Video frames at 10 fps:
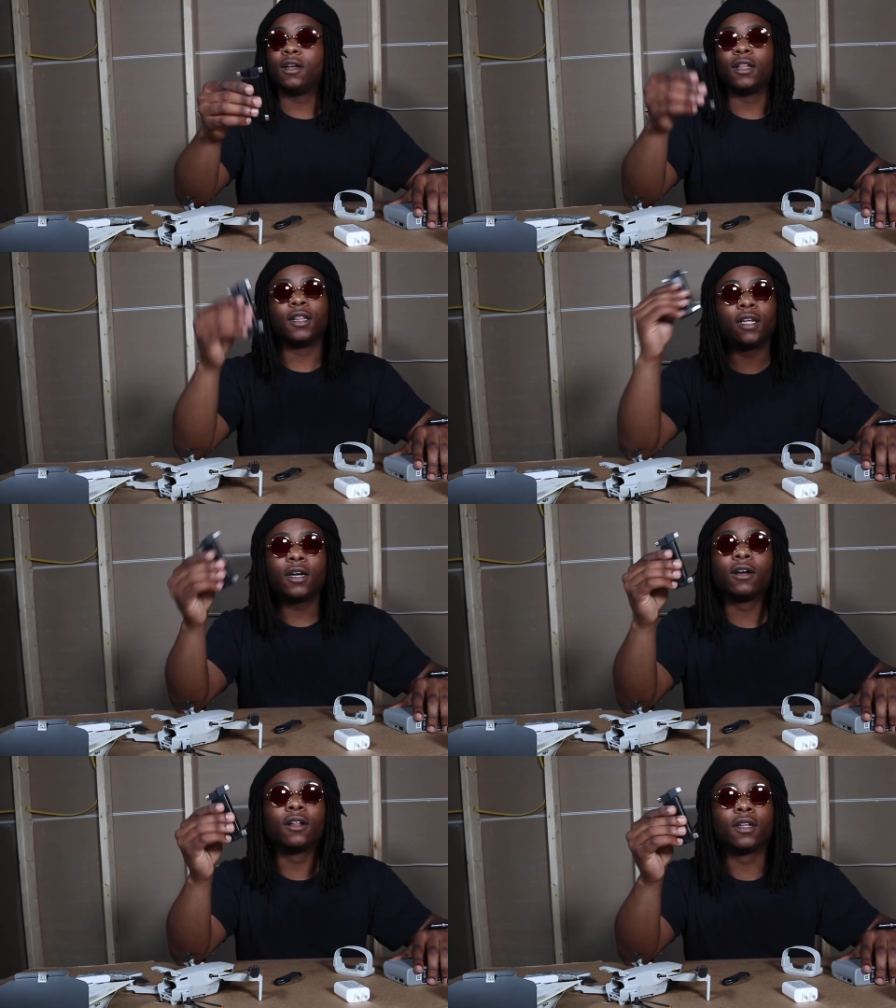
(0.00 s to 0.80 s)

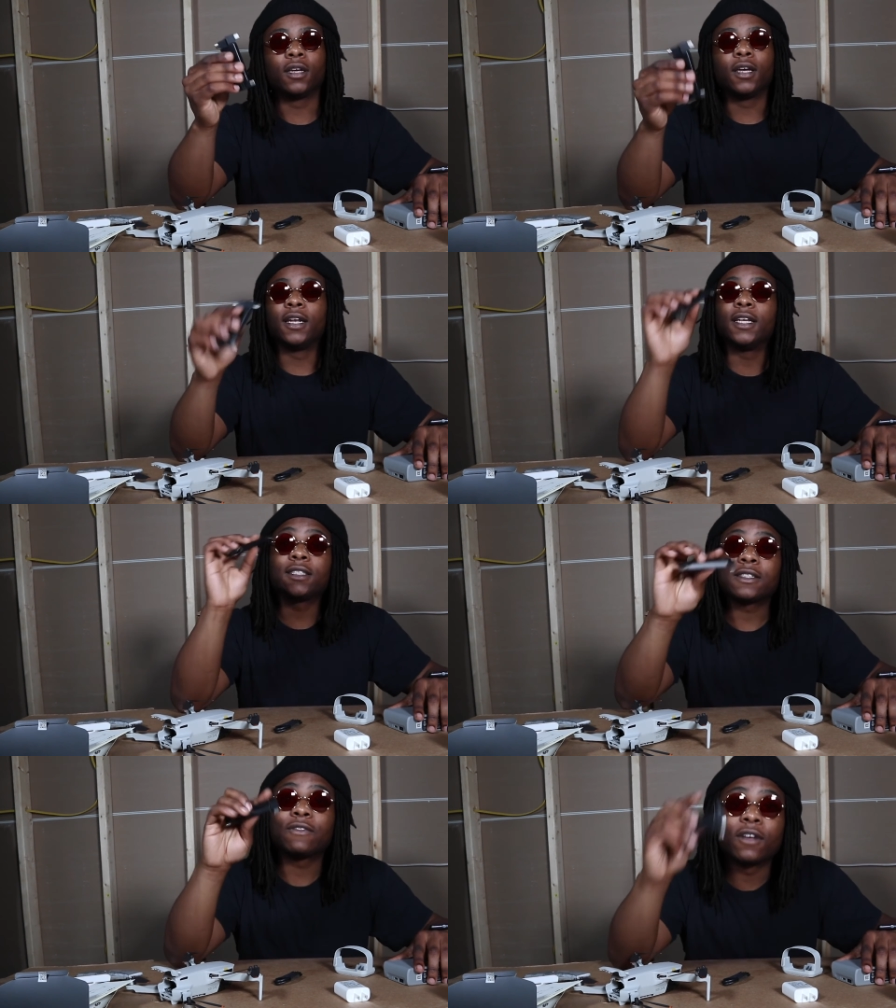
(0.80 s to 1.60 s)
Literally,
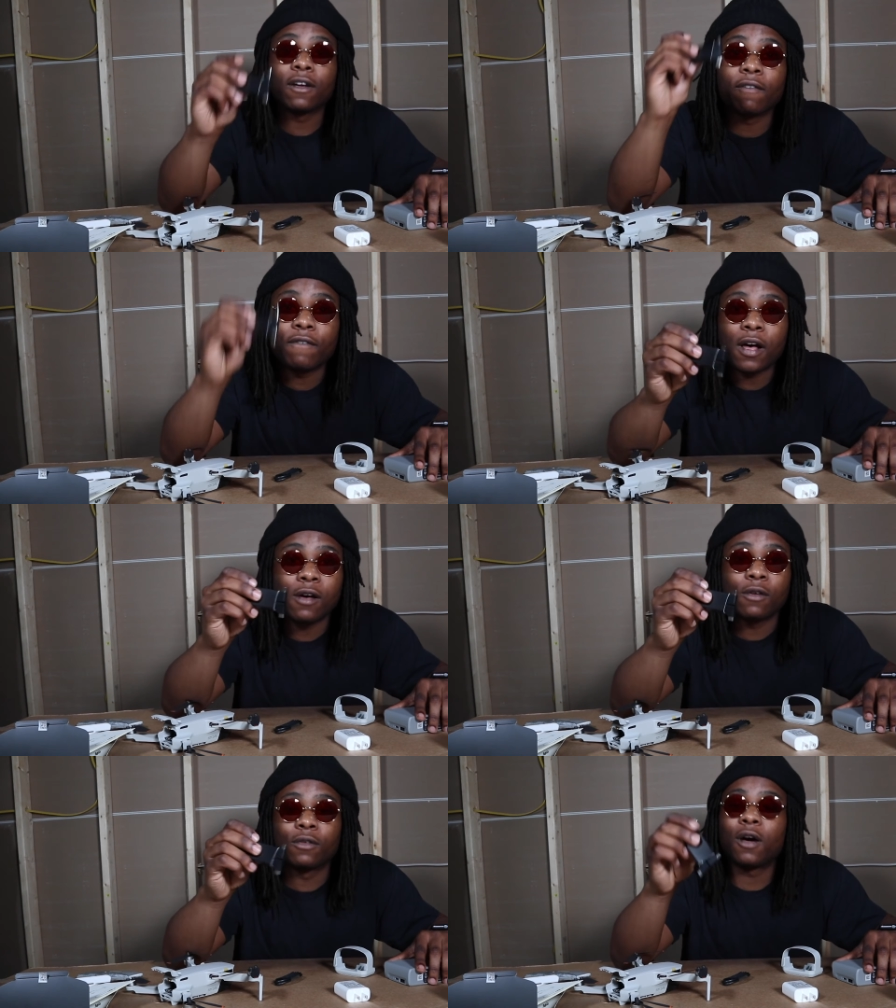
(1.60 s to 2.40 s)
this is for the
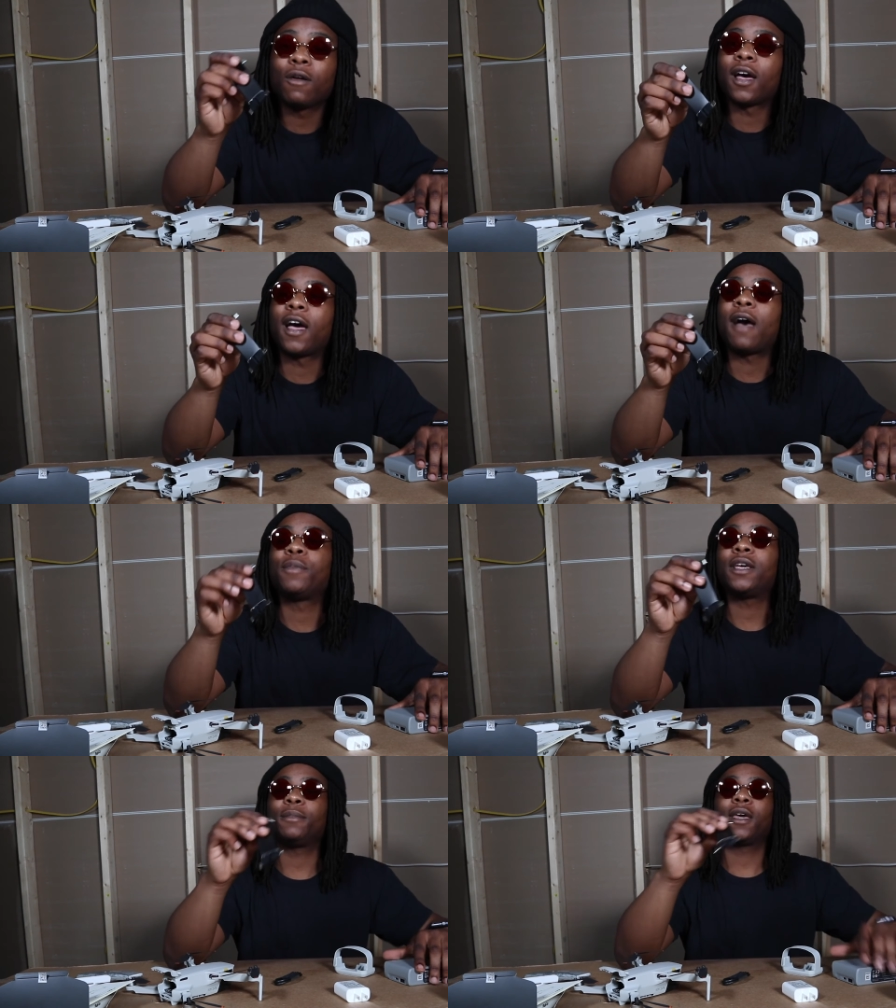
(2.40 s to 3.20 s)
phone. Okay, I
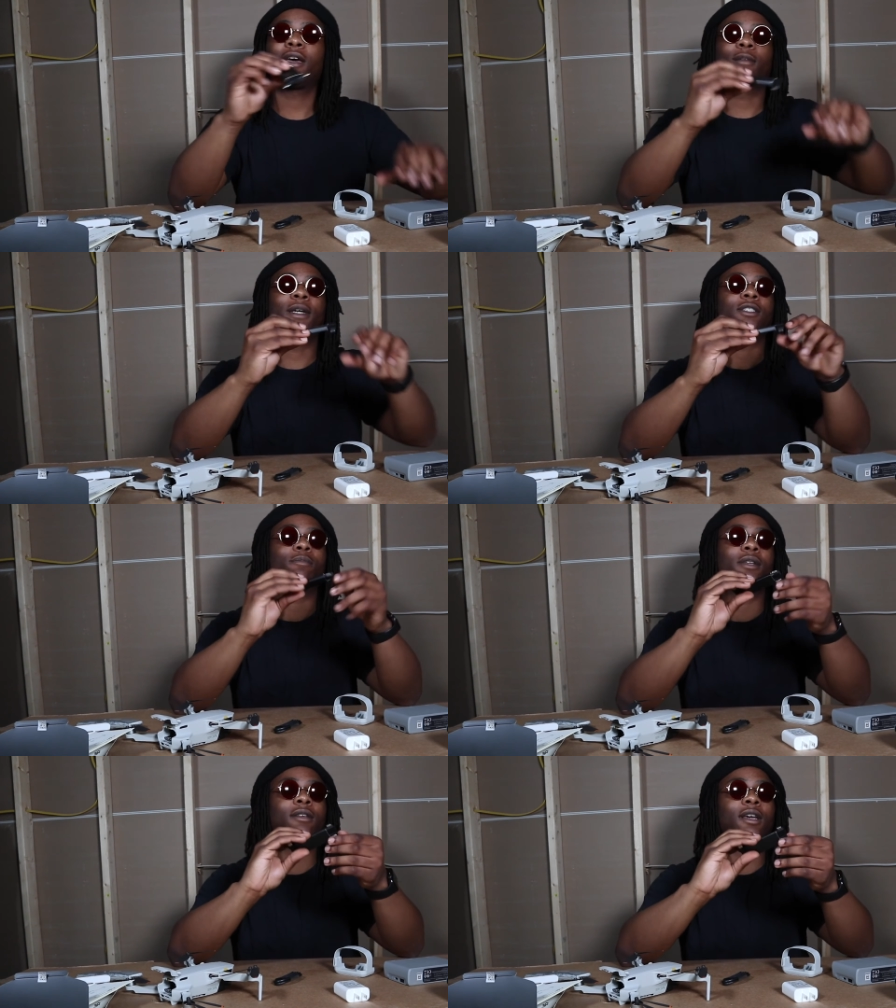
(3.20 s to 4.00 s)
just
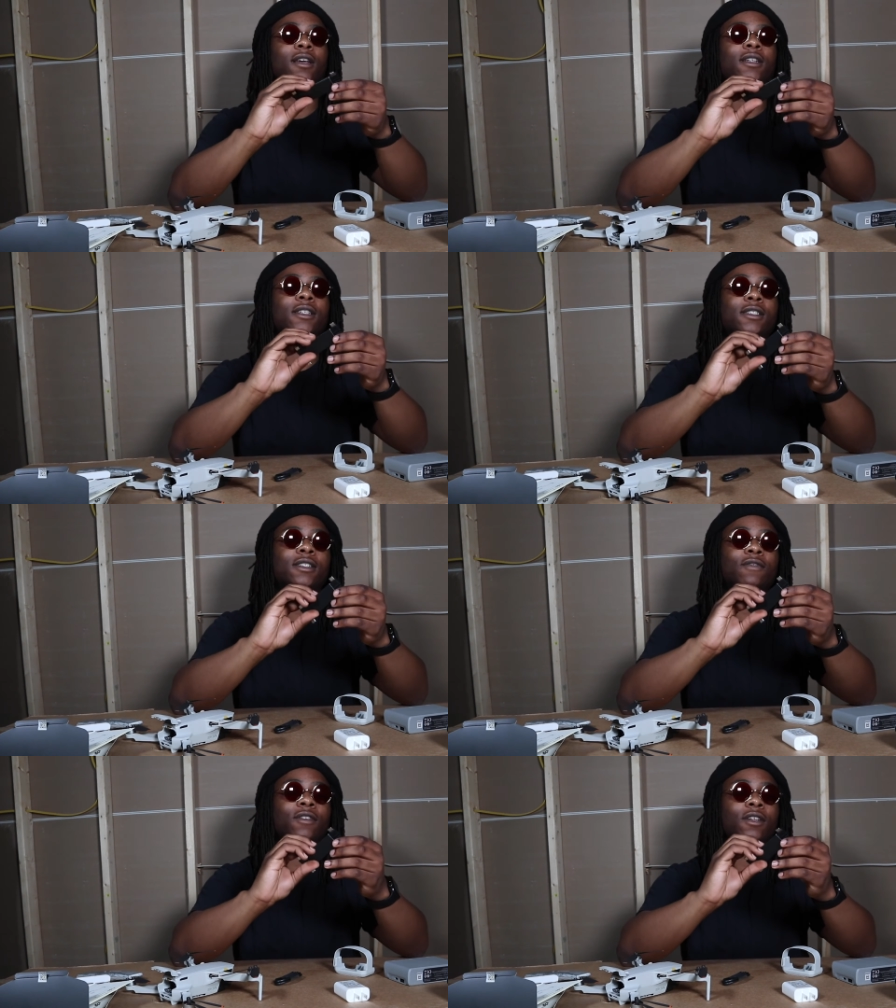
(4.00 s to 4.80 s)
peeped game. This
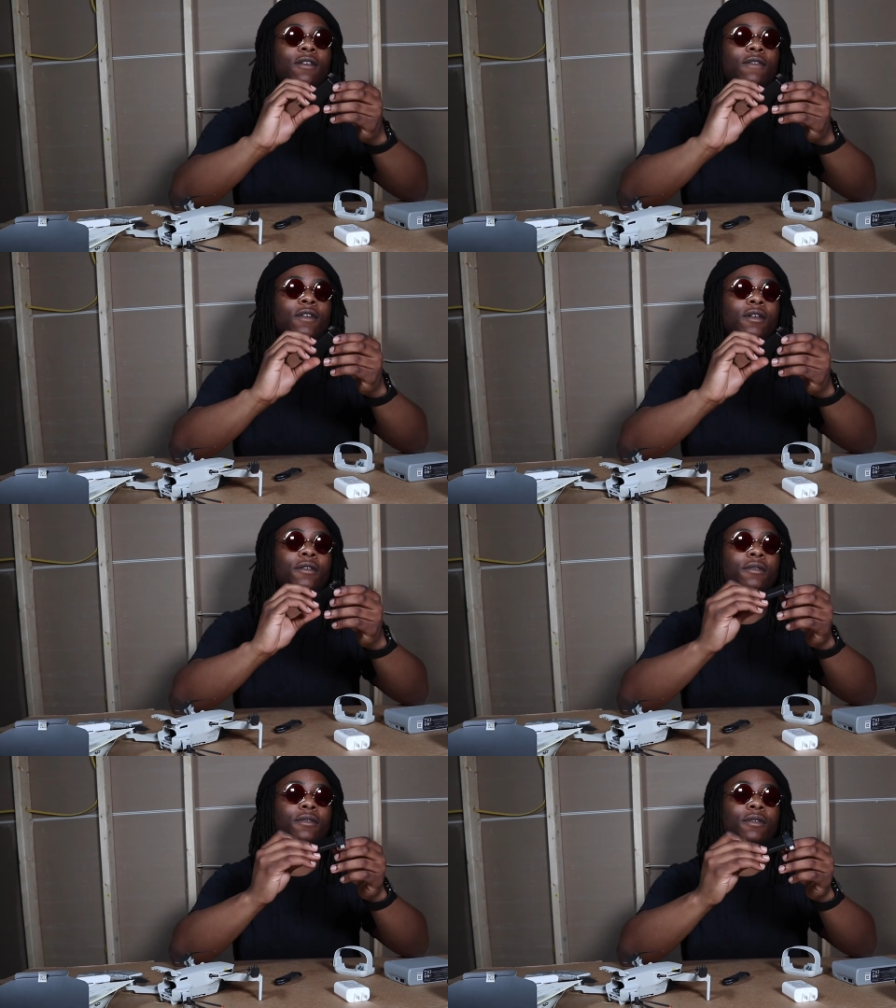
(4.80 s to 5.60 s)
is for your
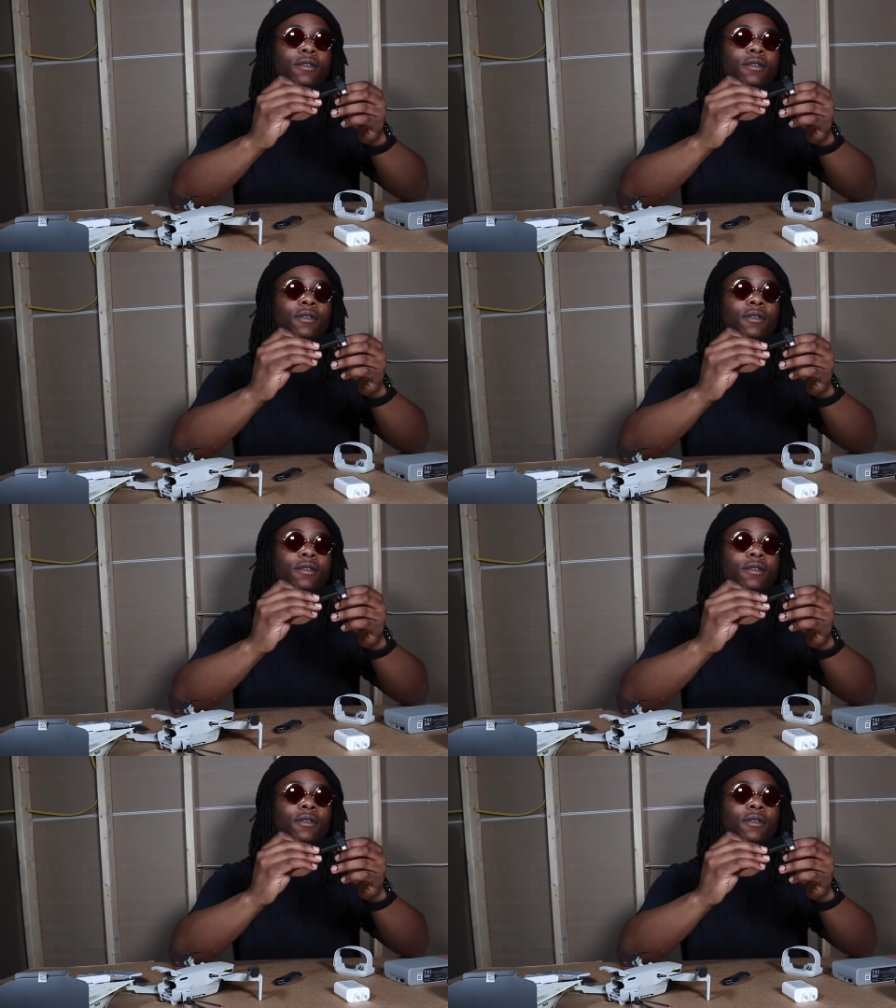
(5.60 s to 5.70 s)
phone.